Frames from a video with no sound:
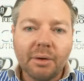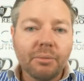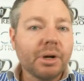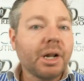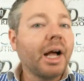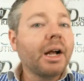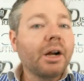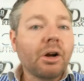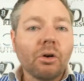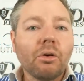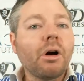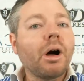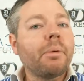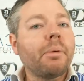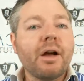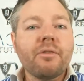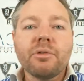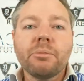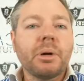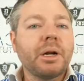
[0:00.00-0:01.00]
When I grew up,
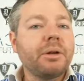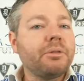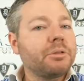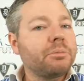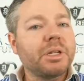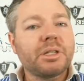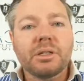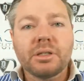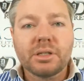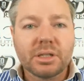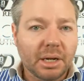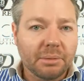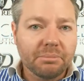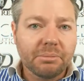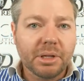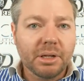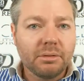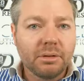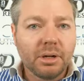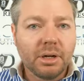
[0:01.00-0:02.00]
everybody was missing
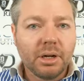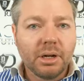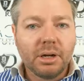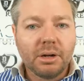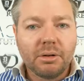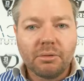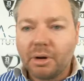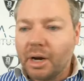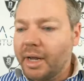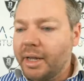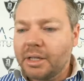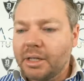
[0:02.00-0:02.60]
something, right?